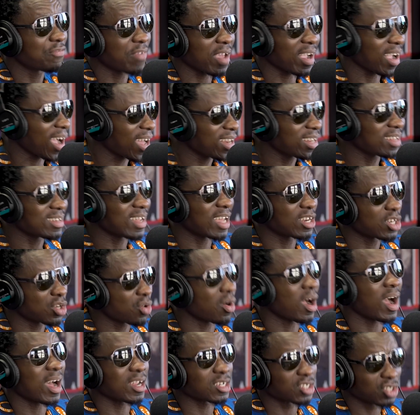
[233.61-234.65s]
fact, I did not
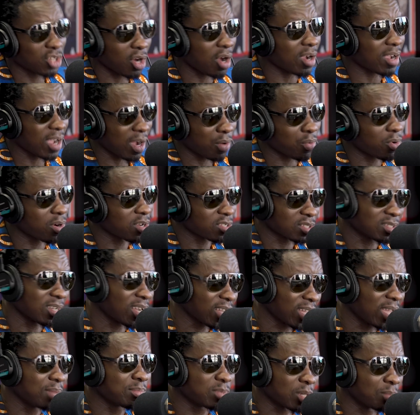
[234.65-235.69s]
know how dark I was till I
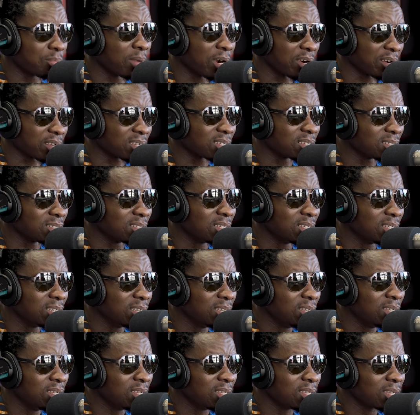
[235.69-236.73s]
came to America. Really,
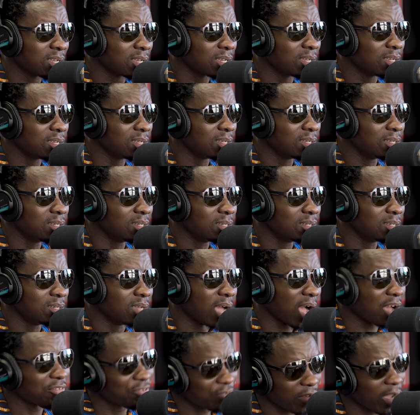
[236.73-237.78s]
and you found
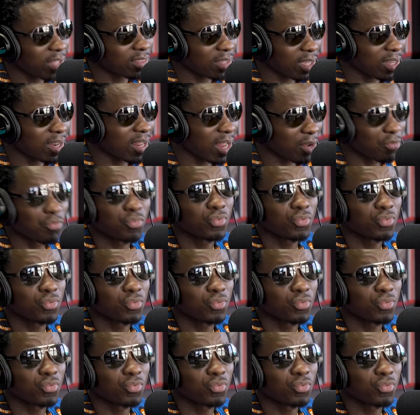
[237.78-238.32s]
out. I quick, found huh? out